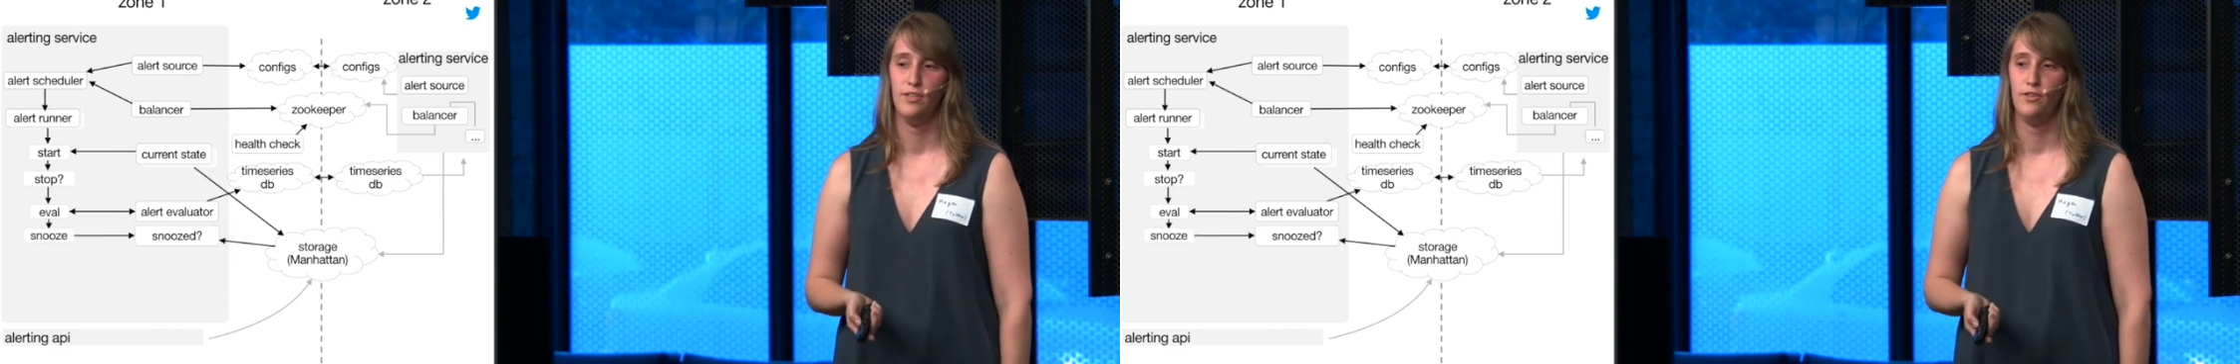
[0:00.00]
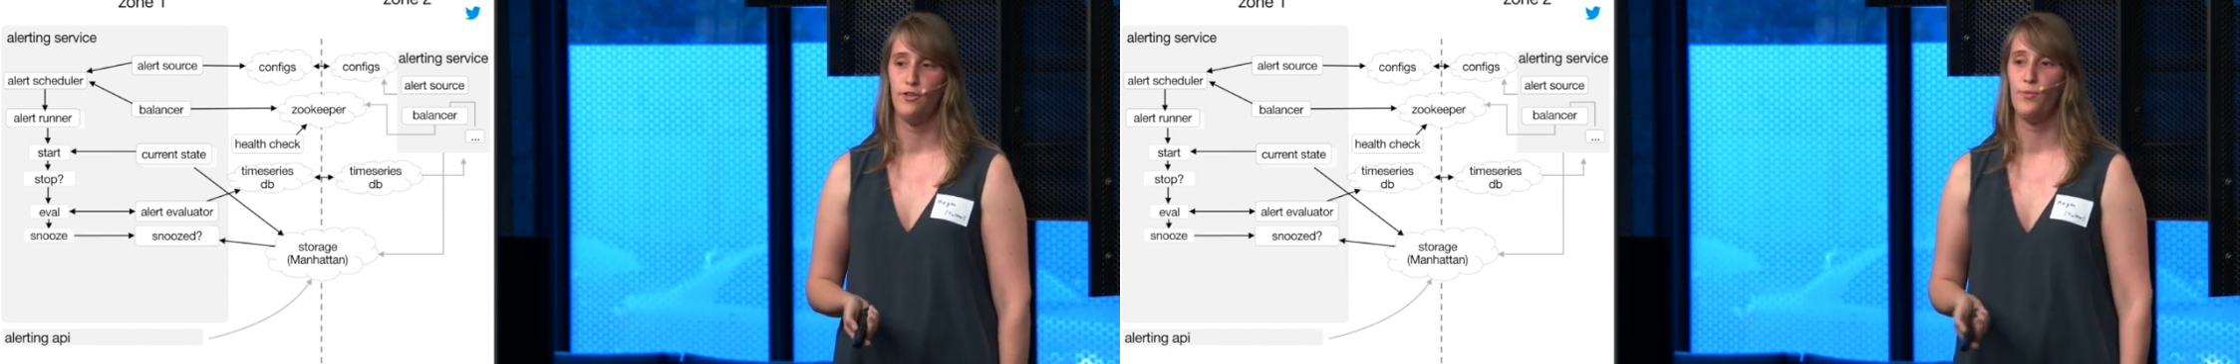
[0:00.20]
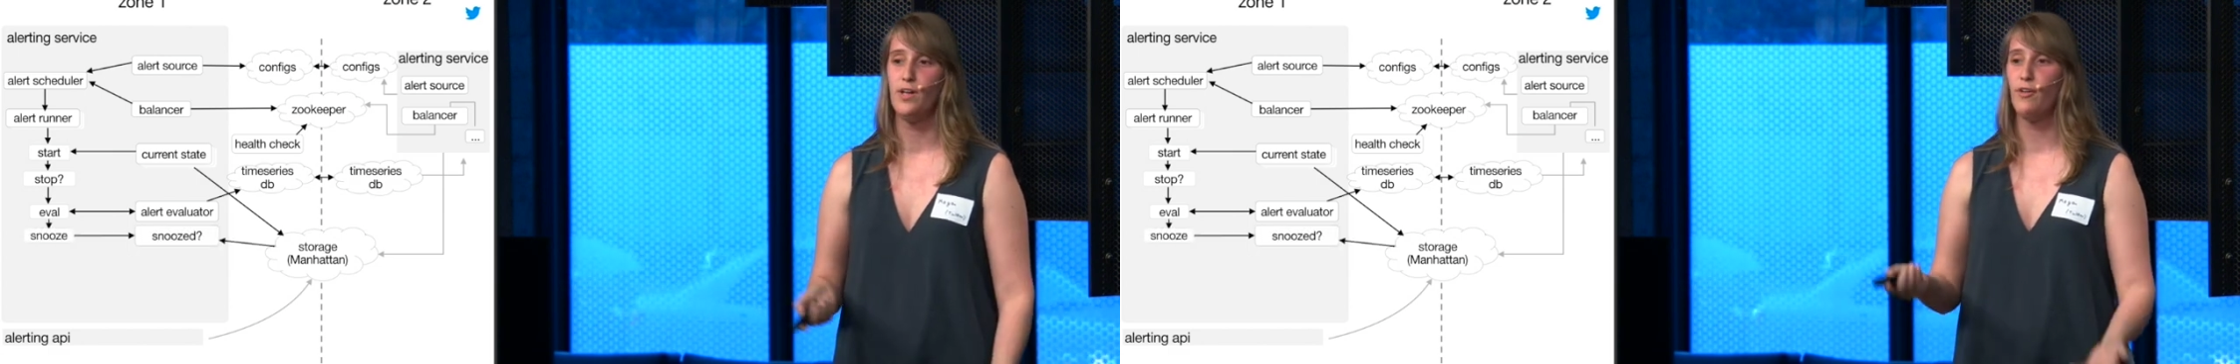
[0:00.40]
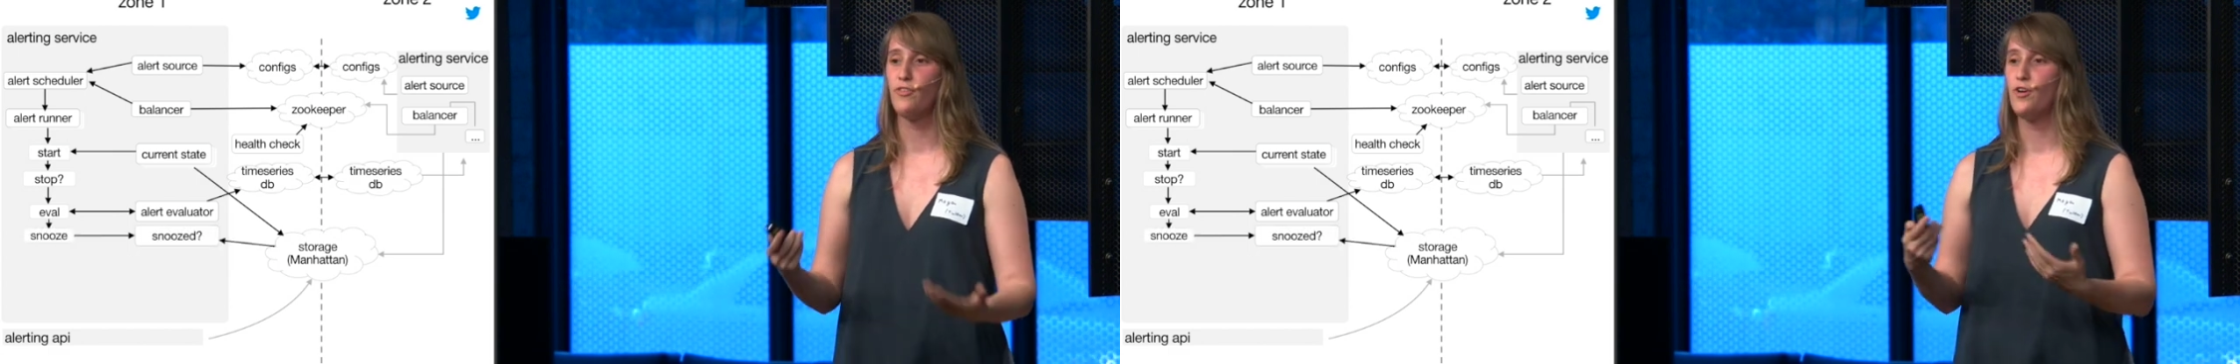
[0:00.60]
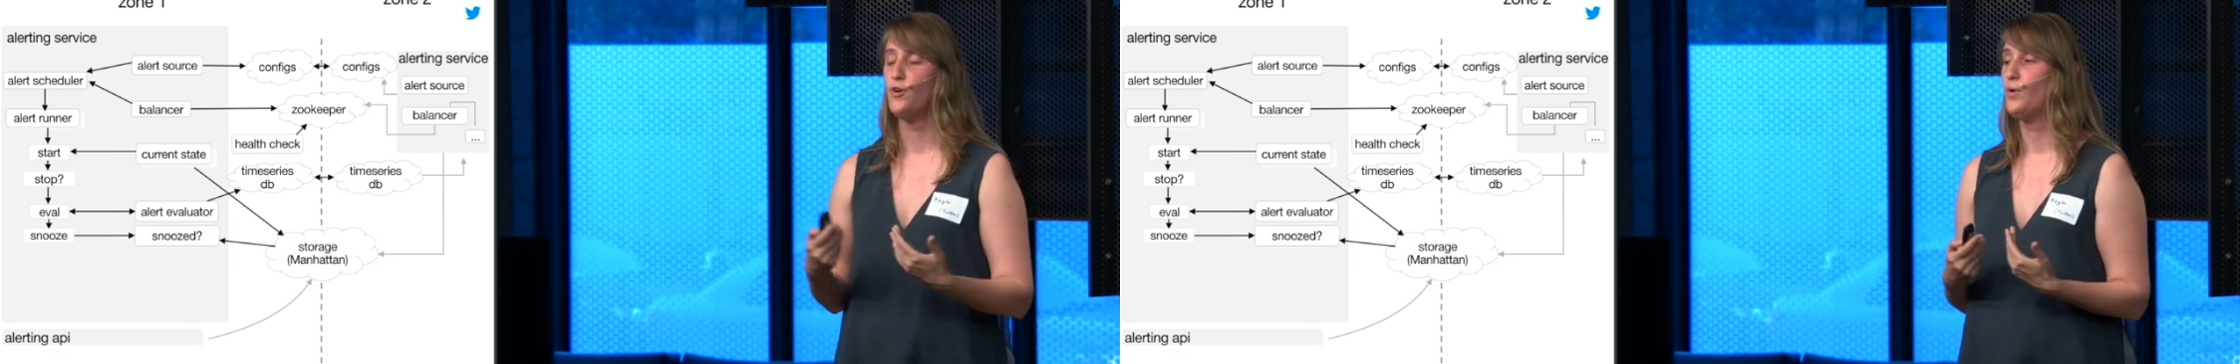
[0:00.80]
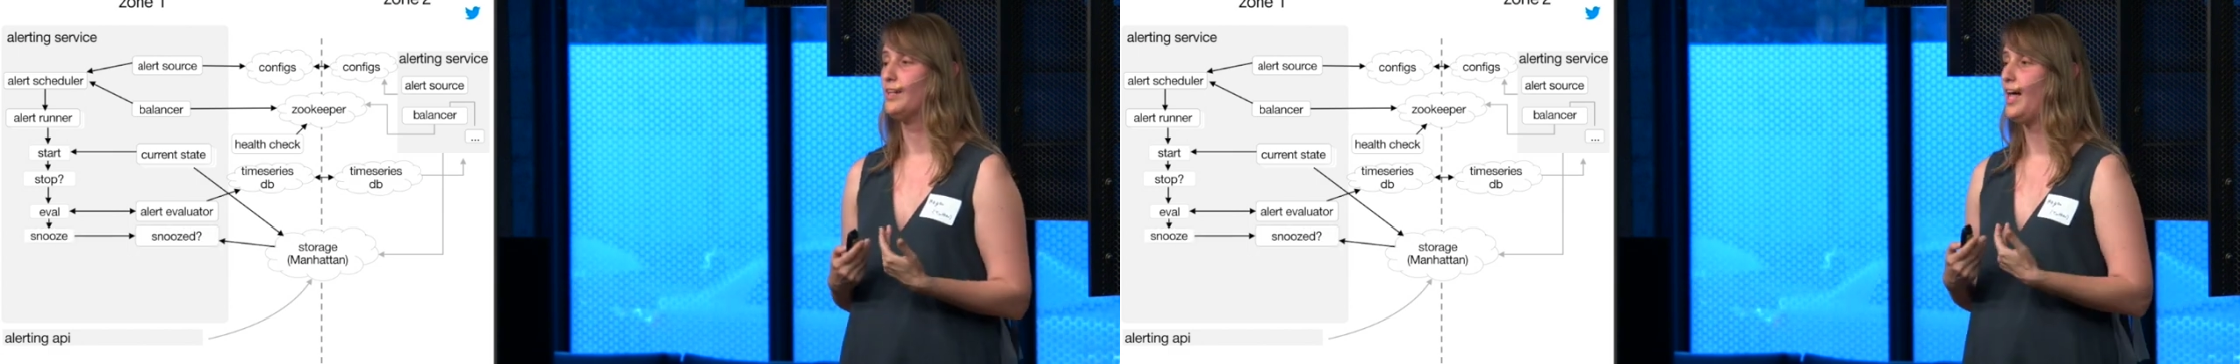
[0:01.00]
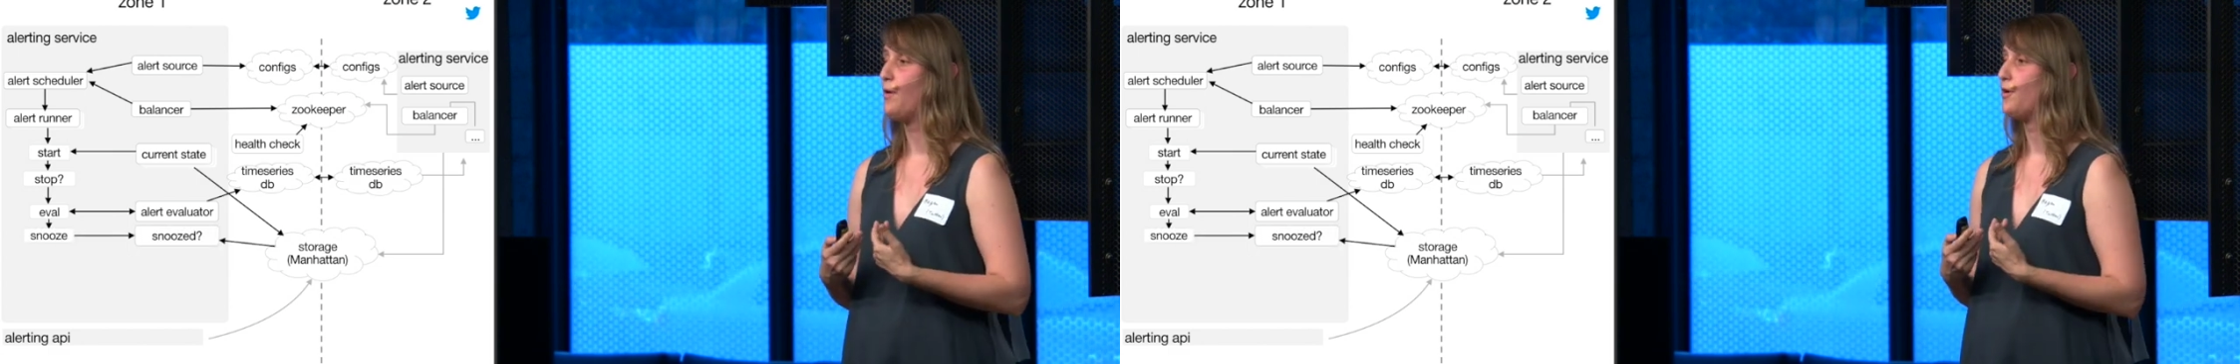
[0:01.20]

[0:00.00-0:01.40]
So we also allow